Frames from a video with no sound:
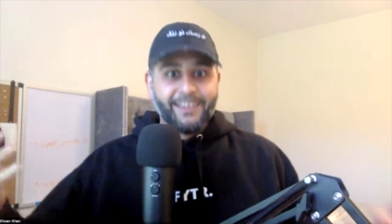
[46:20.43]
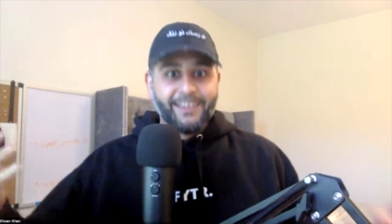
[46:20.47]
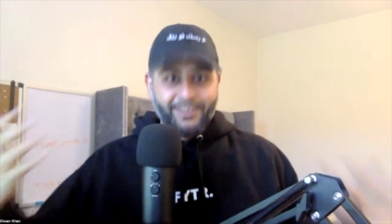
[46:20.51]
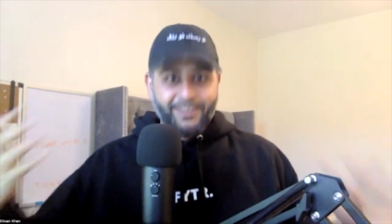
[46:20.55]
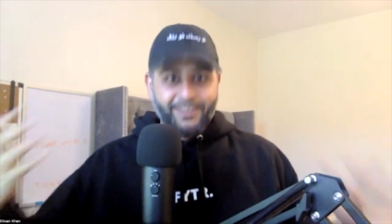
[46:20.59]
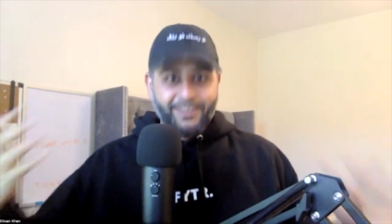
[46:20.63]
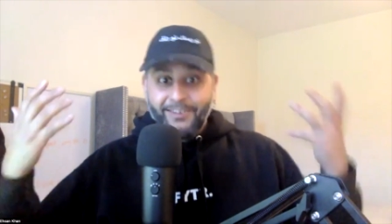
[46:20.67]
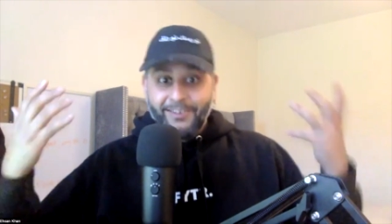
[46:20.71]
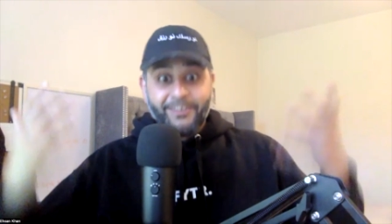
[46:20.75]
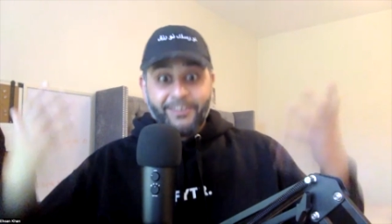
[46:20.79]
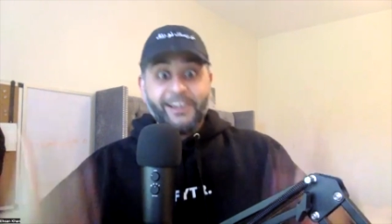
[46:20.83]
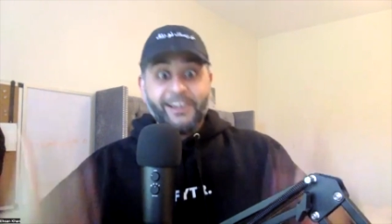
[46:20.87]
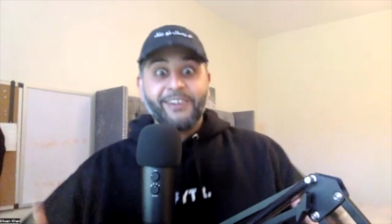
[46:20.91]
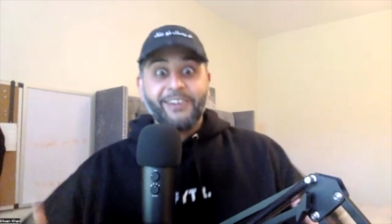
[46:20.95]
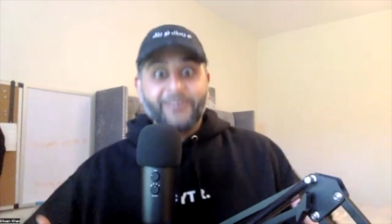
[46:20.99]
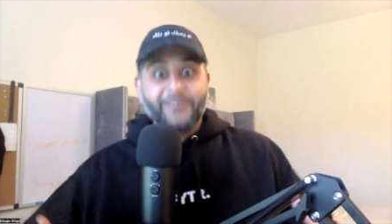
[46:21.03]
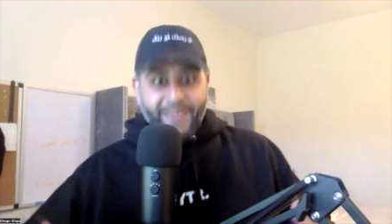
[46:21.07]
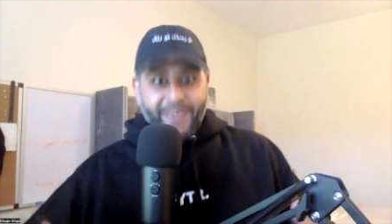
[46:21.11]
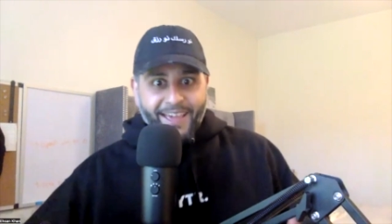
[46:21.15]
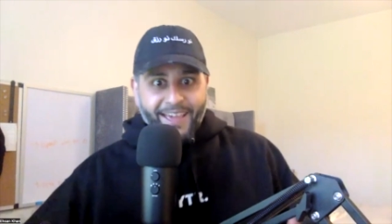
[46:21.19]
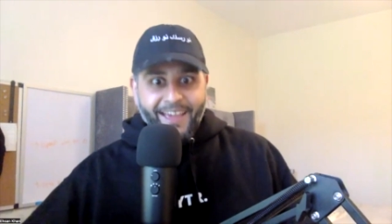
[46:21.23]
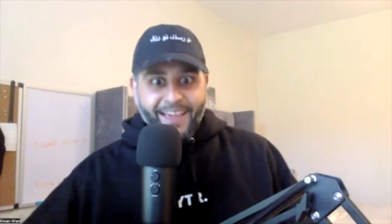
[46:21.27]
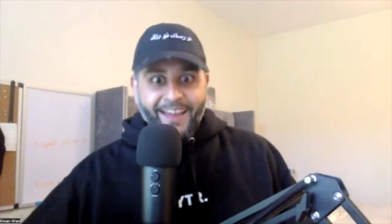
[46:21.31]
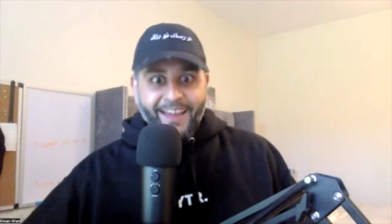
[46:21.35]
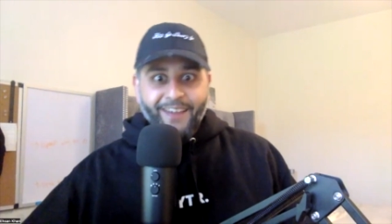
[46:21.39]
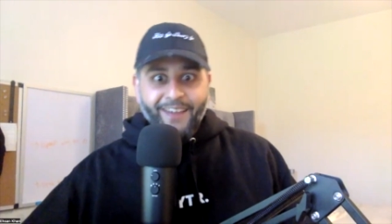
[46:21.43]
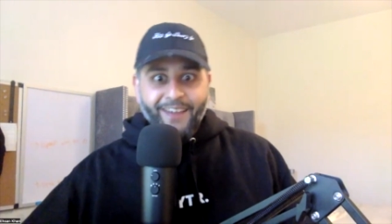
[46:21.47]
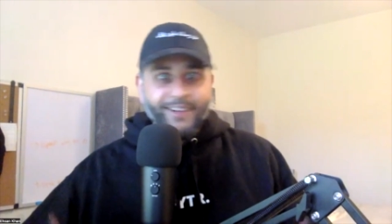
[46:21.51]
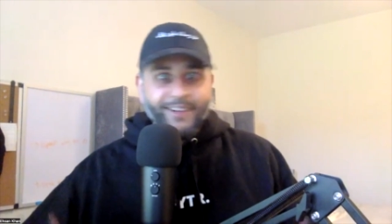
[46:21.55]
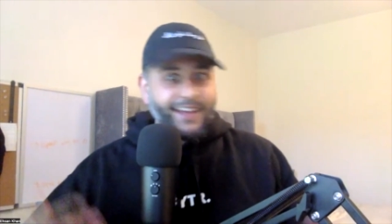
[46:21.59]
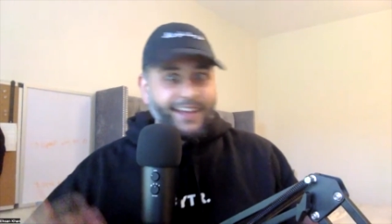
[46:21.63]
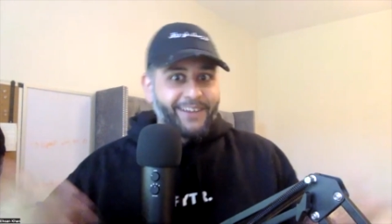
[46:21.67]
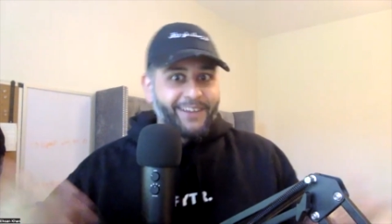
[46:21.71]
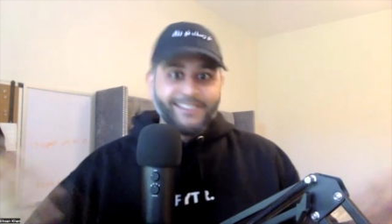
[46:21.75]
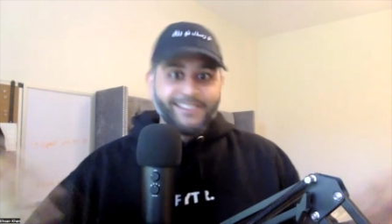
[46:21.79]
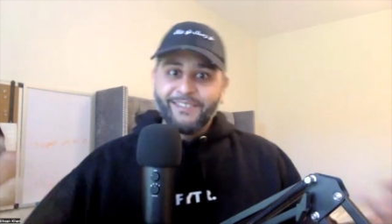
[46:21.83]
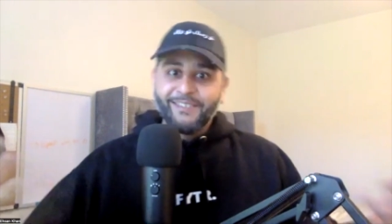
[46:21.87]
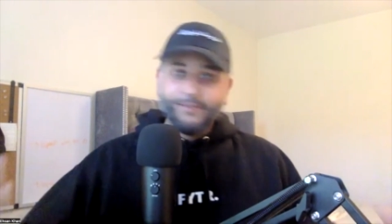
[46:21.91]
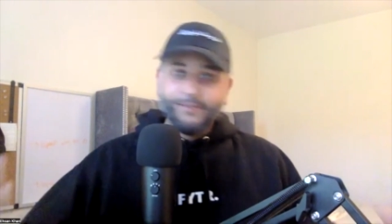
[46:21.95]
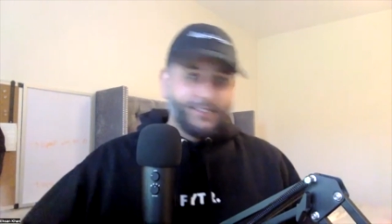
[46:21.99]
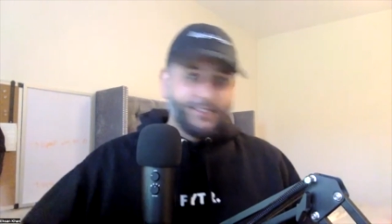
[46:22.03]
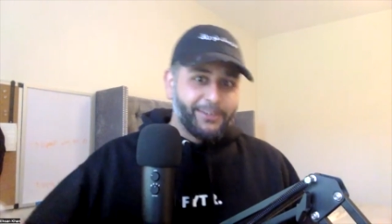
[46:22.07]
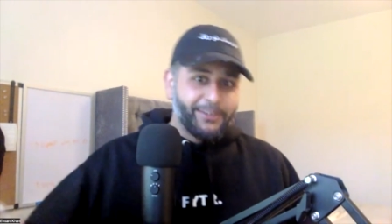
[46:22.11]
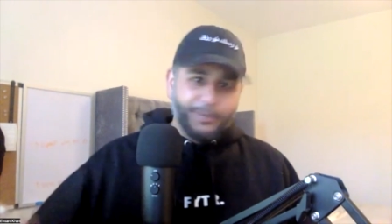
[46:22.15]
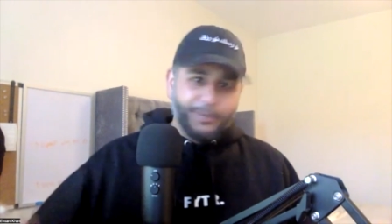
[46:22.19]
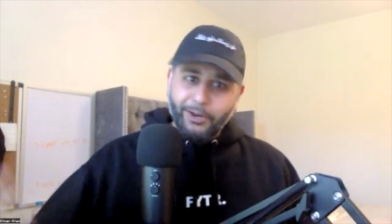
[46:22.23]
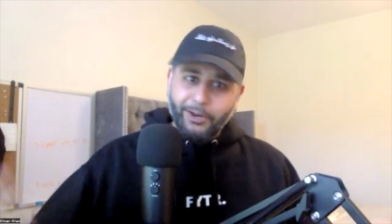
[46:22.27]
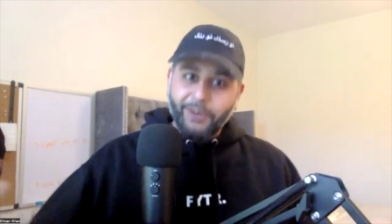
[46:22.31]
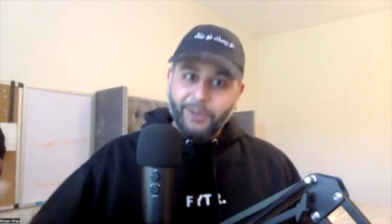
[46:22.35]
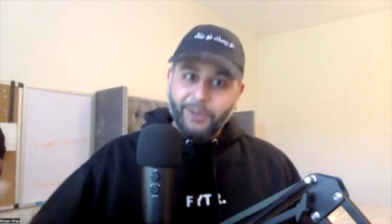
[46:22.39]
you know, now you're here and how does it
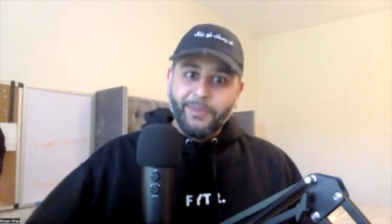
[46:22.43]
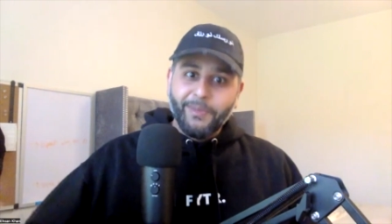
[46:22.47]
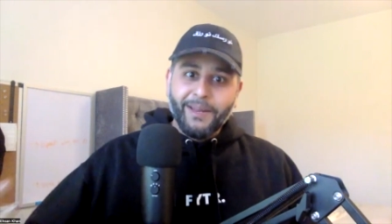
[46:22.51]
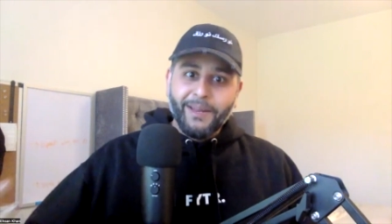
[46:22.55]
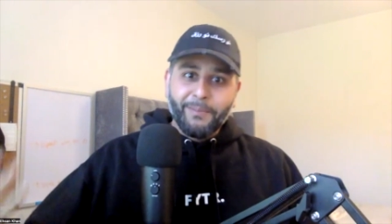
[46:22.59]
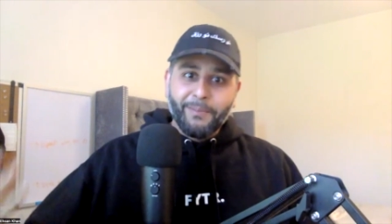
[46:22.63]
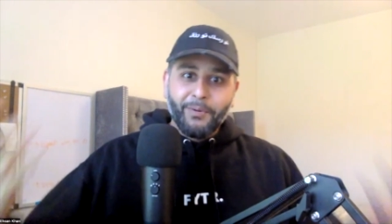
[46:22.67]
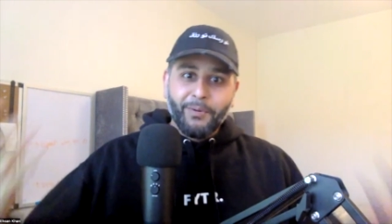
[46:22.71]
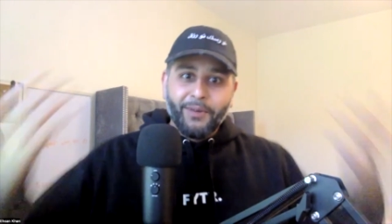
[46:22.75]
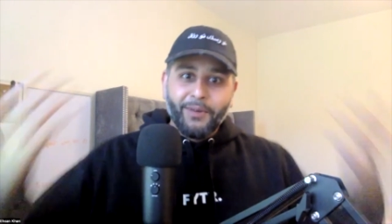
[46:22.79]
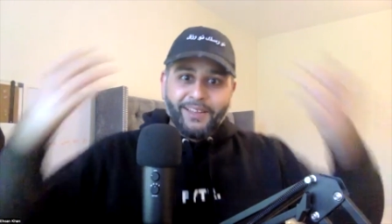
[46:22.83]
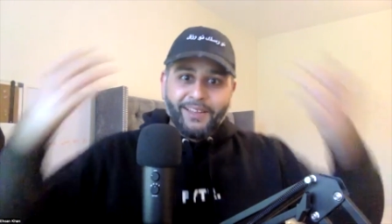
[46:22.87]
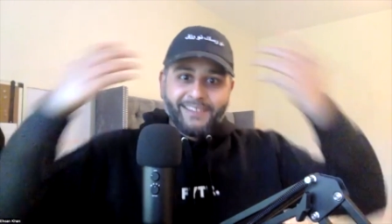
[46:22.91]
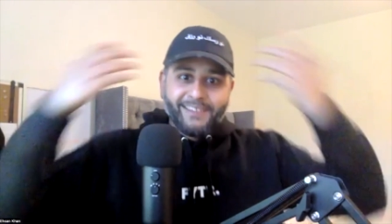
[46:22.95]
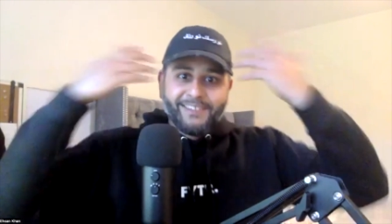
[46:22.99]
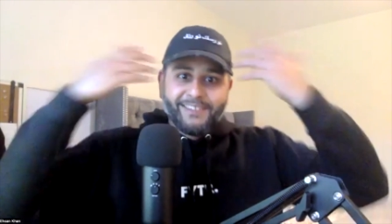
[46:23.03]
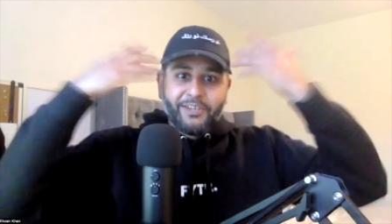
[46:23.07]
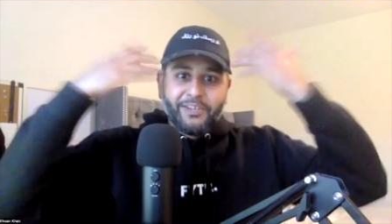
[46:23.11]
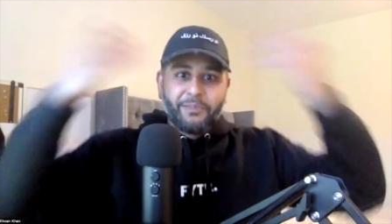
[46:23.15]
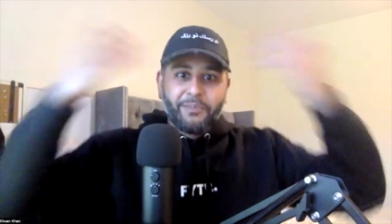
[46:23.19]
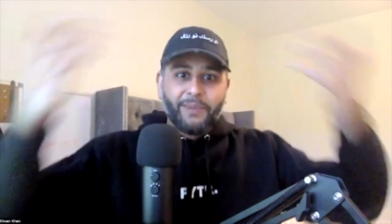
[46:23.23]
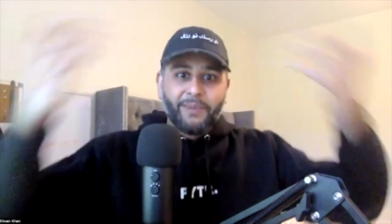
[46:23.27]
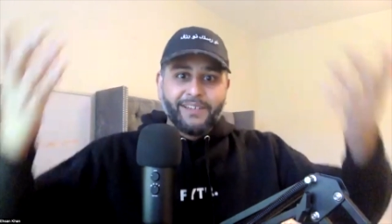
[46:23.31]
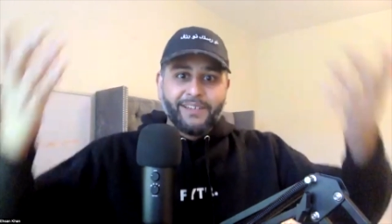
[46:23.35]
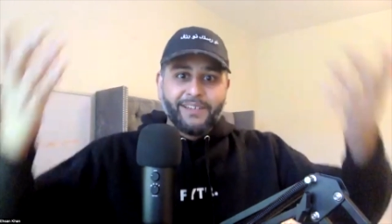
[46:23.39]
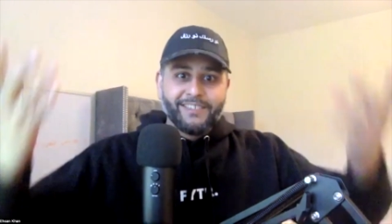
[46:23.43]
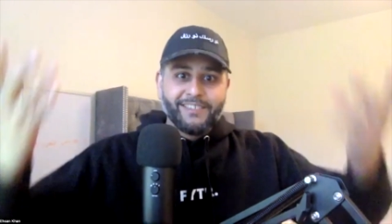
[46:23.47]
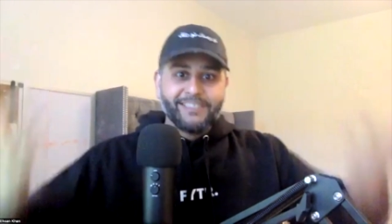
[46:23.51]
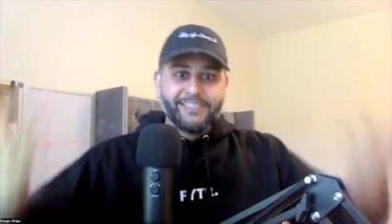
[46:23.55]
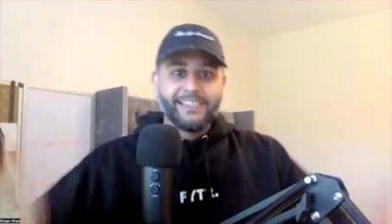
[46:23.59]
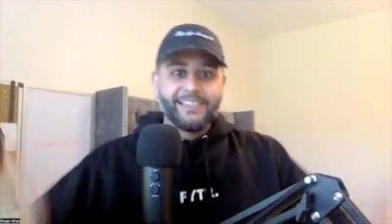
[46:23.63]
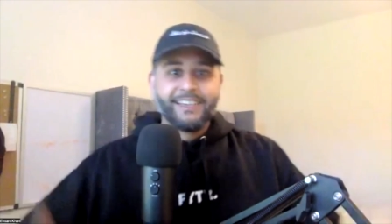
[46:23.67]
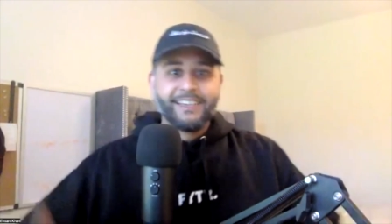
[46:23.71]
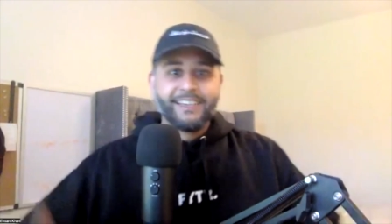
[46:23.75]
feel? You know what I mean, uh-huh. bro? There's so much.